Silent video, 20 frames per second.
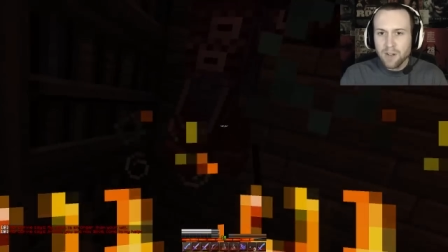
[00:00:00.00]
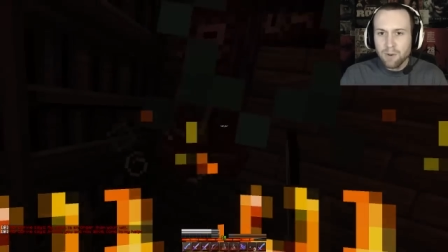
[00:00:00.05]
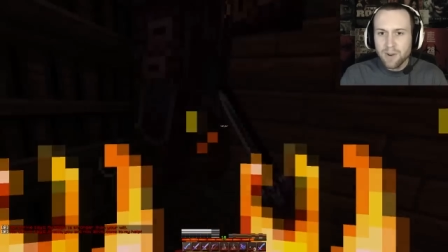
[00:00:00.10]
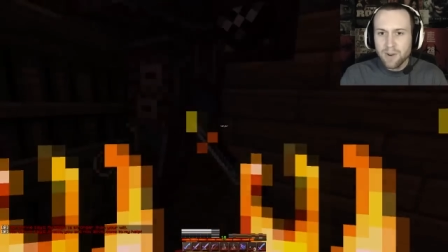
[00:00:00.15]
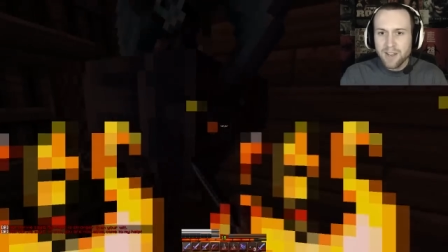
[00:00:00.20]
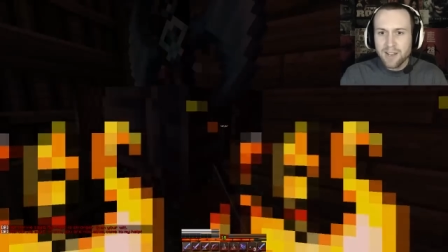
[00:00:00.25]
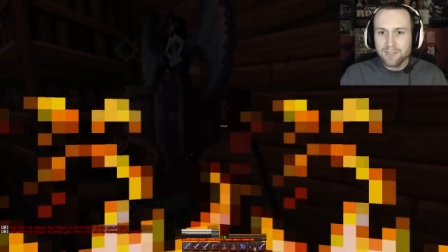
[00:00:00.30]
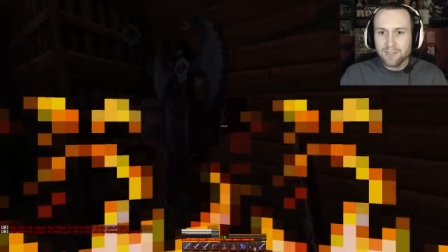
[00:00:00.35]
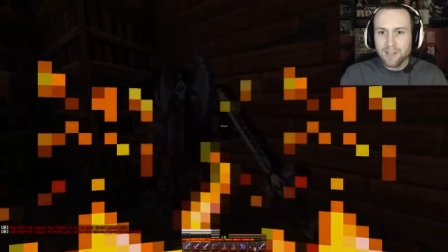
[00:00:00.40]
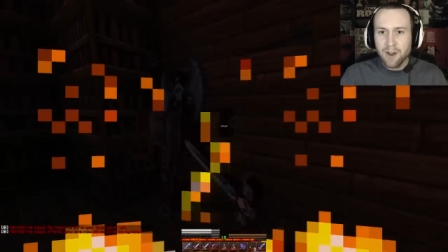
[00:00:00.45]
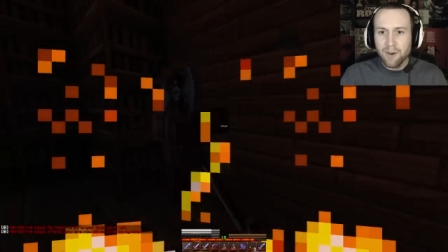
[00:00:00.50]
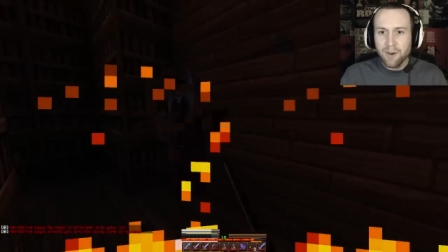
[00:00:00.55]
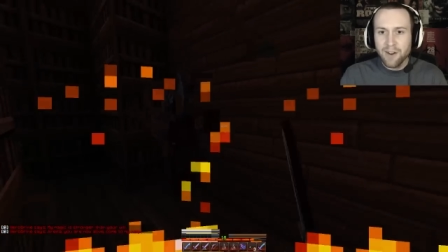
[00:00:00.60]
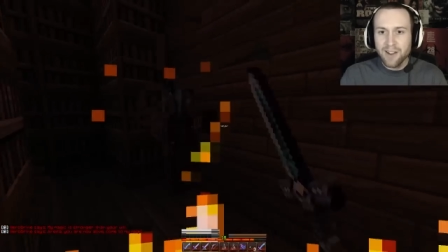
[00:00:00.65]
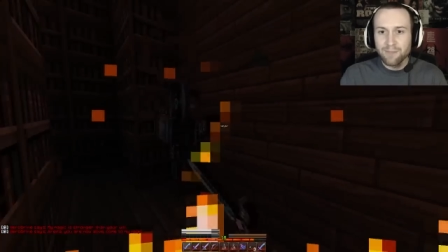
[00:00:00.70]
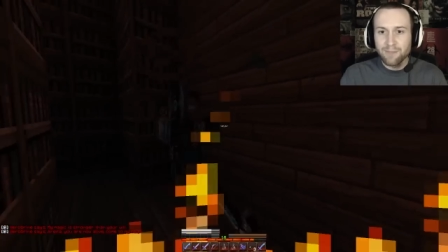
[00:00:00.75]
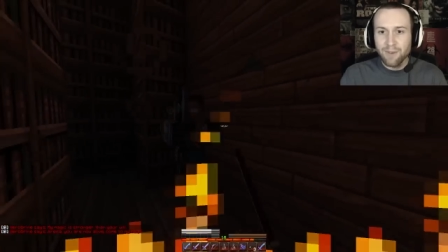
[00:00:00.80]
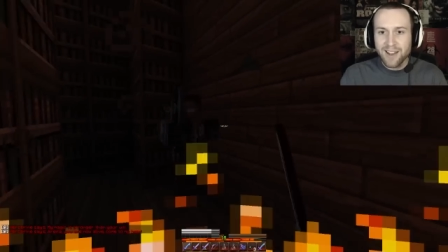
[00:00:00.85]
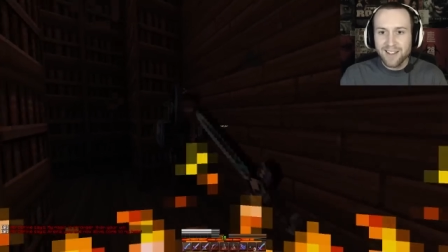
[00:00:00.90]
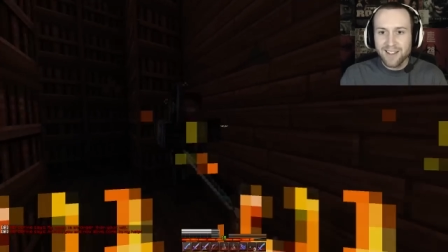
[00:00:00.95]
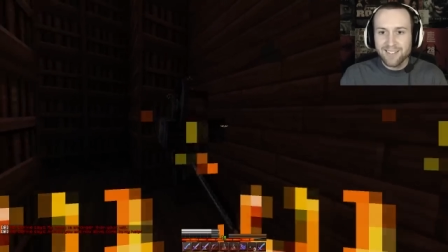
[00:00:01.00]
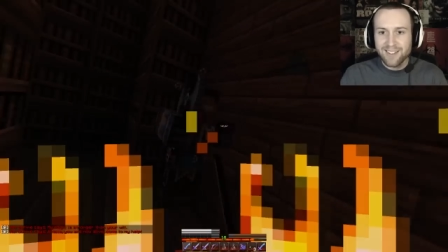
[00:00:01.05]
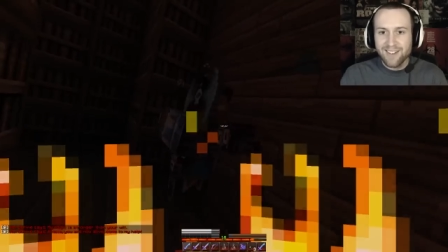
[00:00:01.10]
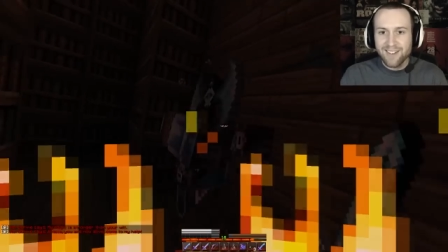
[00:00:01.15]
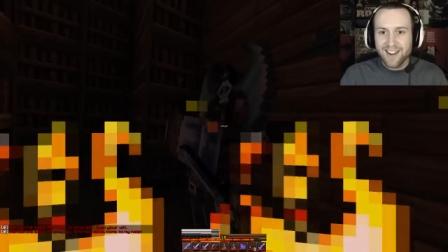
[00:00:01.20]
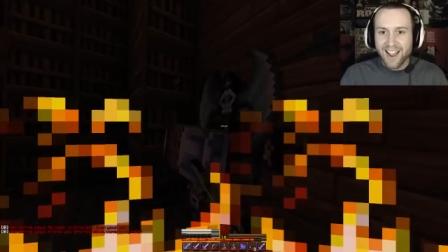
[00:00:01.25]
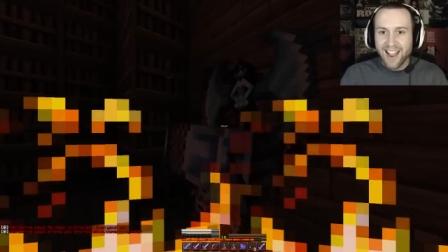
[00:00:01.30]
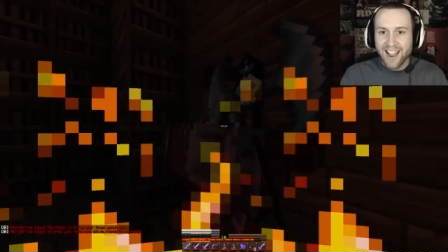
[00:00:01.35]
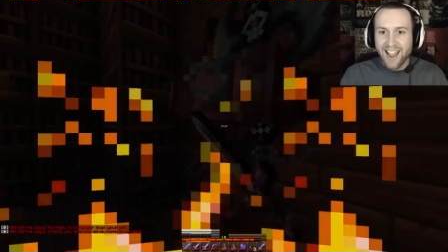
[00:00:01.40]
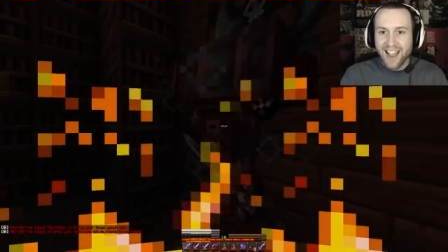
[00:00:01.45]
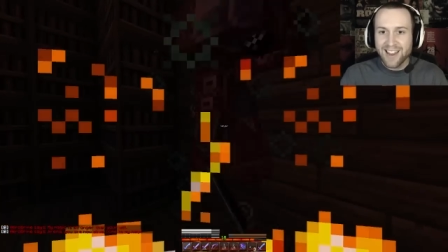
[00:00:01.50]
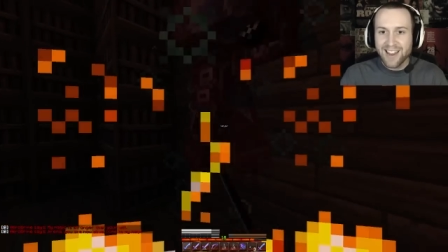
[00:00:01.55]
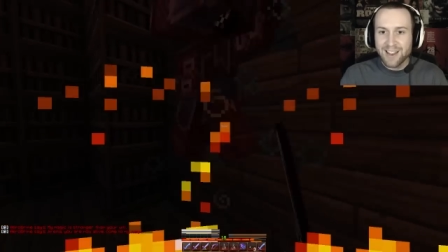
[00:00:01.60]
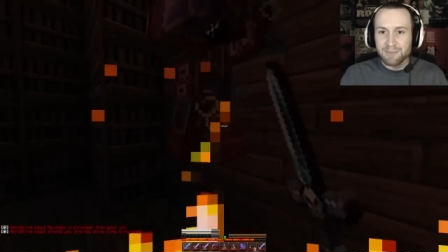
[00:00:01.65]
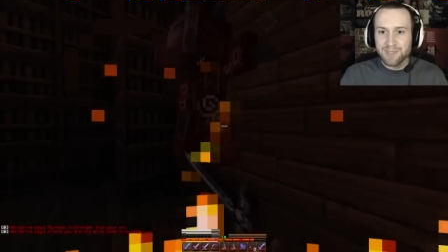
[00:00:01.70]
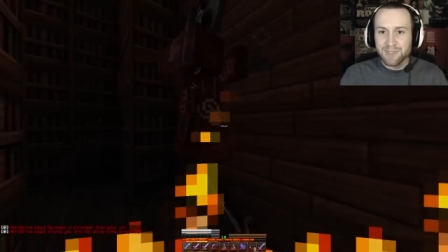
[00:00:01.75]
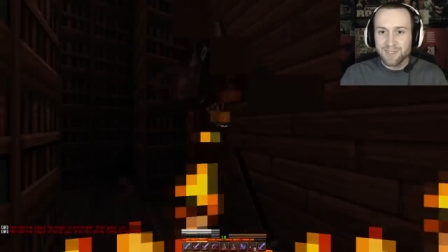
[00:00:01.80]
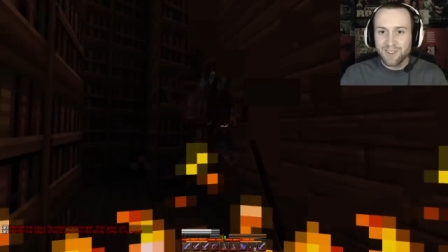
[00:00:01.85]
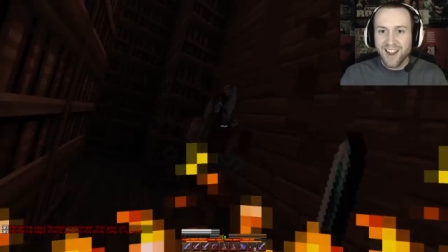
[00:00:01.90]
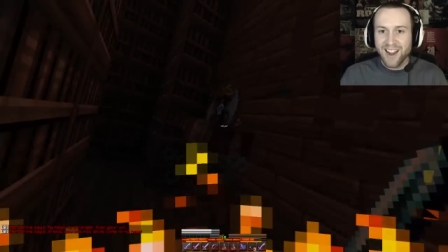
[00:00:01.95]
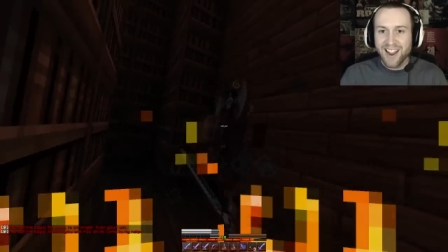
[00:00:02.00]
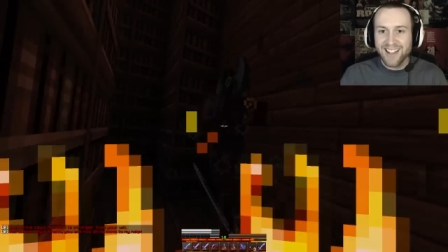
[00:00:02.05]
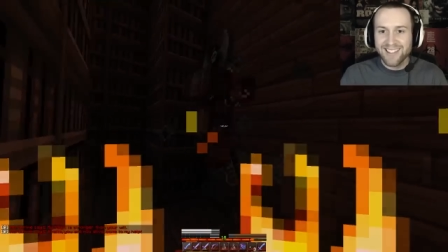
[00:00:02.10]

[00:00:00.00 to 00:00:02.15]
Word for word: What are you doing? What are you doing? I had him, strats.